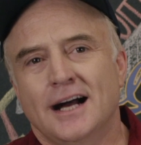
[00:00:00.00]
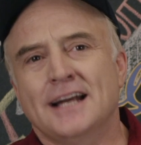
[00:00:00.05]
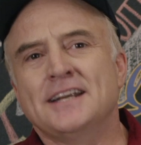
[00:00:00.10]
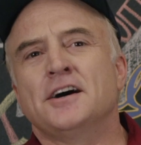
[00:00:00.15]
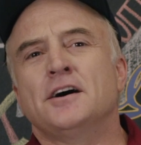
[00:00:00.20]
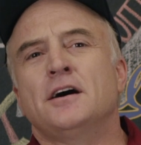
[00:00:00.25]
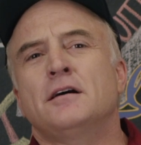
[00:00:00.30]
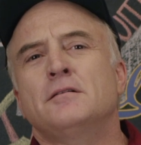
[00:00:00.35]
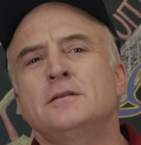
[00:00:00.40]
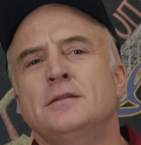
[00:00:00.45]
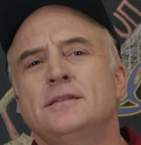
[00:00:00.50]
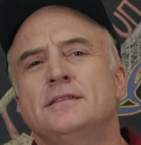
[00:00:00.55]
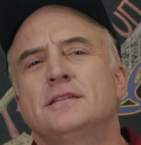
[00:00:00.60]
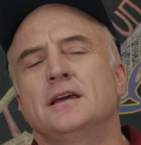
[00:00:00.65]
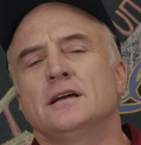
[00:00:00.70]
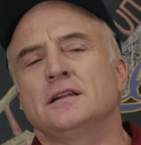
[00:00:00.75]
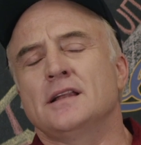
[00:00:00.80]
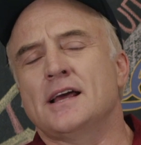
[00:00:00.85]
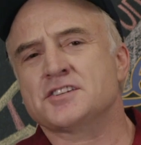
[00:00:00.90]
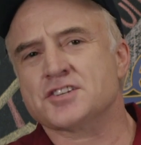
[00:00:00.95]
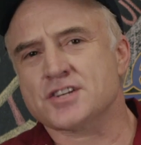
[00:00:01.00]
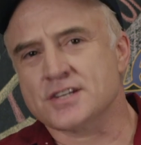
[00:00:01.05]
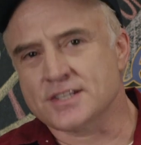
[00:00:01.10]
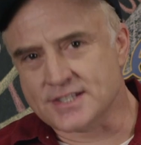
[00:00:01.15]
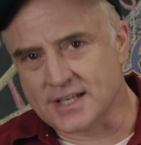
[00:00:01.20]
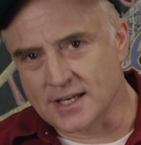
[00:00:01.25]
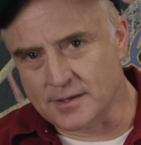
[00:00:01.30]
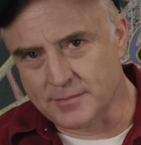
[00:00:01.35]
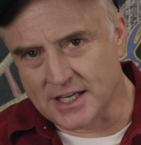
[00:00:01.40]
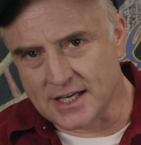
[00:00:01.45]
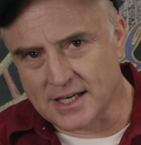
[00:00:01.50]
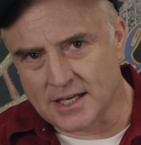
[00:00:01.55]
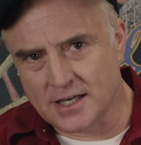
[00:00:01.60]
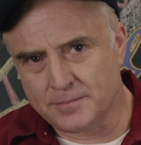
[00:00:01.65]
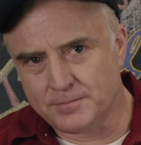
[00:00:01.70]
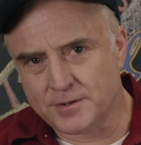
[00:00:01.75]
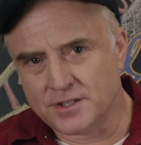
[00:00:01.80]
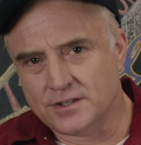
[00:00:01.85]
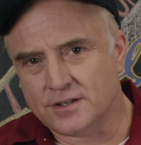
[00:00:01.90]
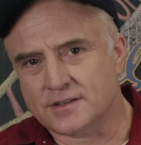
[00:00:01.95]
I know, the election is coming
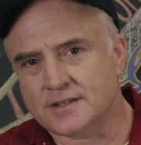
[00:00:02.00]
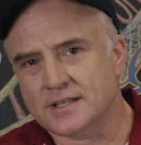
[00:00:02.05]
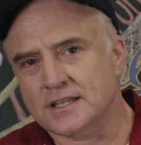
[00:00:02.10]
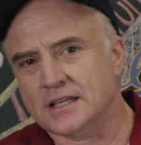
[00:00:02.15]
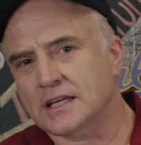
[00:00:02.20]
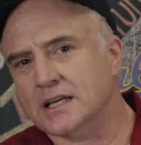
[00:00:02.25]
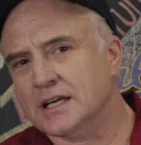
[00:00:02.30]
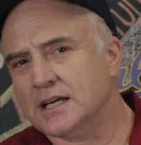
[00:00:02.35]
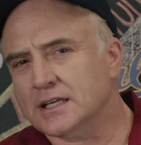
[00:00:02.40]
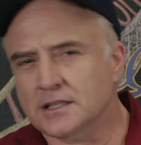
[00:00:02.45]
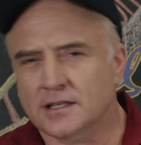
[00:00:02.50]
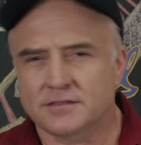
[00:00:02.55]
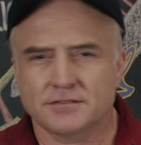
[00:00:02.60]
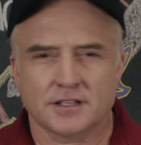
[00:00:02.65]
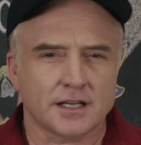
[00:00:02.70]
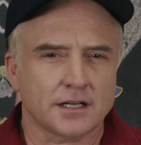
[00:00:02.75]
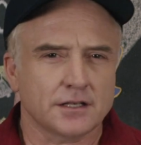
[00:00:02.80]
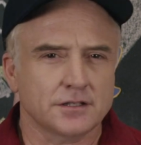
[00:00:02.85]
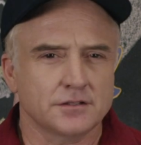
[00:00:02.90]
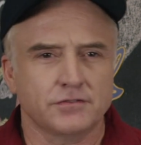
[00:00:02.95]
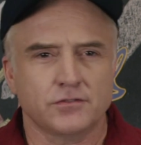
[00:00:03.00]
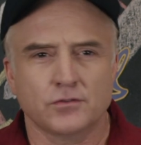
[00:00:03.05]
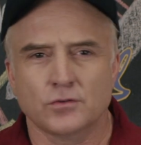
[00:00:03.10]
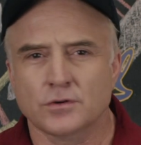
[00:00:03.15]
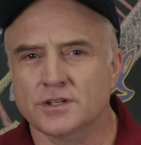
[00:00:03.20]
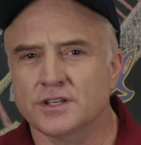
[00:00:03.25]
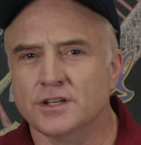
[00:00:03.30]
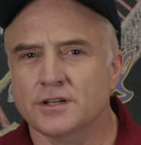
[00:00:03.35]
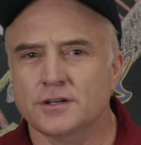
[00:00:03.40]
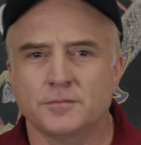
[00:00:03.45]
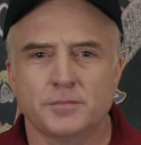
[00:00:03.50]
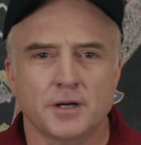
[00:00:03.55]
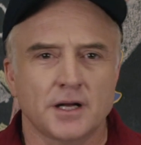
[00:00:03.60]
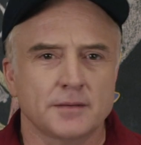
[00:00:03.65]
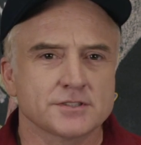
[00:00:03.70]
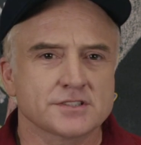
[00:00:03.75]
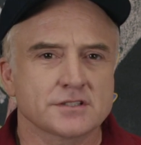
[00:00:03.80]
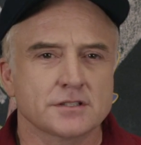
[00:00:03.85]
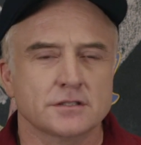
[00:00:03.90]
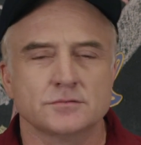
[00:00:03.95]
up and you're thinking I live in California.
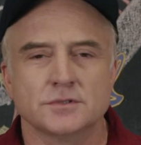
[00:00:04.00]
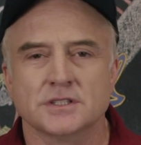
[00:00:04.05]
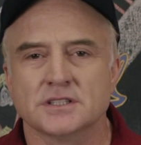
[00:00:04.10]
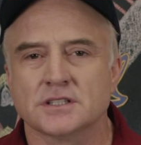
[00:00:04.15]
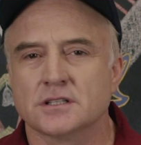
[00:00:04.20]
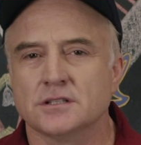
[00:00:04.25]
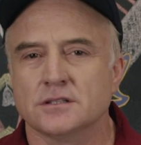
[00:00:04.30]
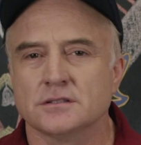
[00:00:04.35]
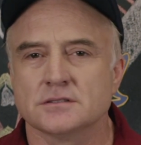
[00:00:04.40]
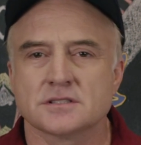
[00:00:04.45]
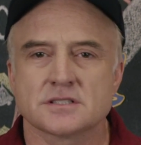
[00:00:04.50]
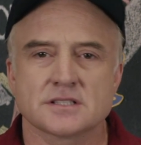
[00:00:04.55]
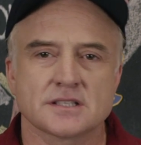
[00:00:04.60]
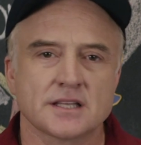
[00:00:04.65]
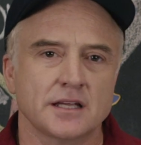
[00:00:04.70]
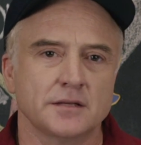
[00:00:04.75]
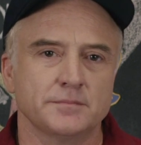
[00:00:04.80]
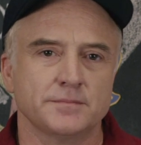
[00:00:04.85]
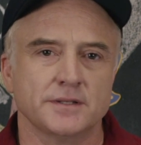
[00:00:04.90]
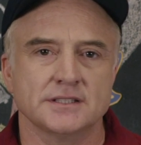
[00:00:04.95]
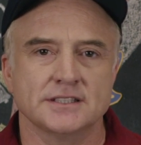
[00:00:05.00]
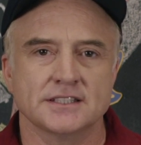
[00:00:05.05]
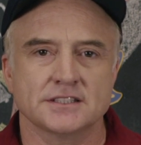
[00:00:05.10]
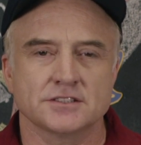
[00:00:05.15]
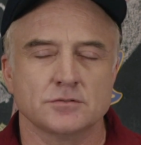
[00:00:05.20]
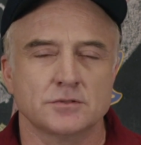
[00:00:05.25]
Obama's gonna win the Golden State by like